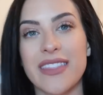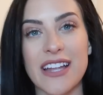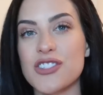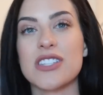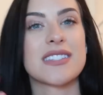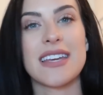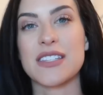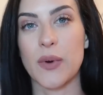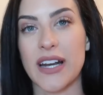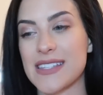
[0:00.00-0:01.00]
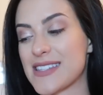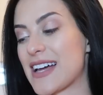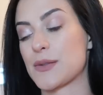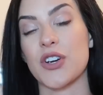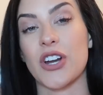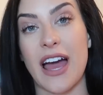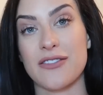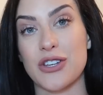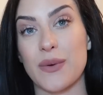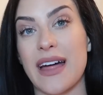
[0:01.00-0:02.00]
That just is what it is. That's what you're gonna
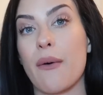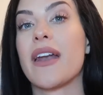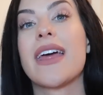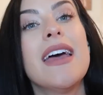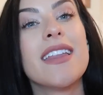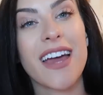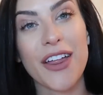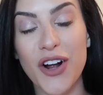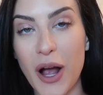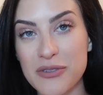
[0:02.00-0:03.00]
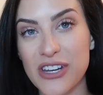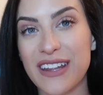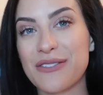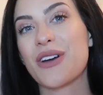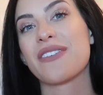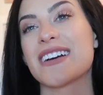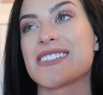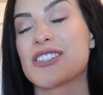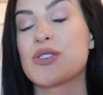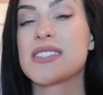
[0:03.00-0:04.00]
have to do with that one. The other option, if you have
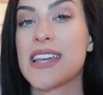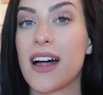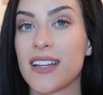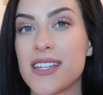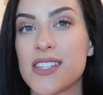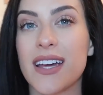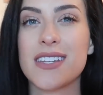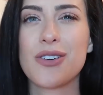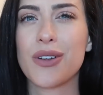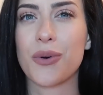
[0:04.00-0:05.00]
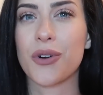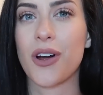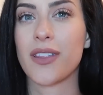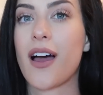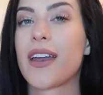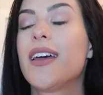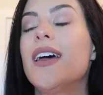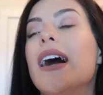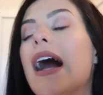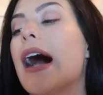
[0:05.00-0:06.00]
access to a Sally's, I guess you can order online,
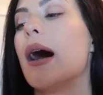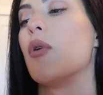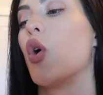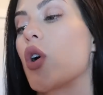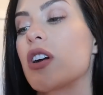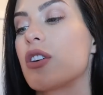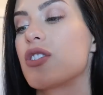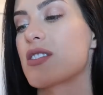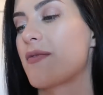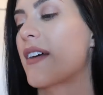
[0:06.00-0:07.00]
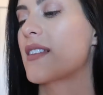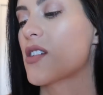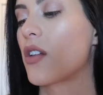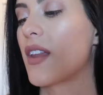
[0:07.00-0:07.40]
um, or you can just find this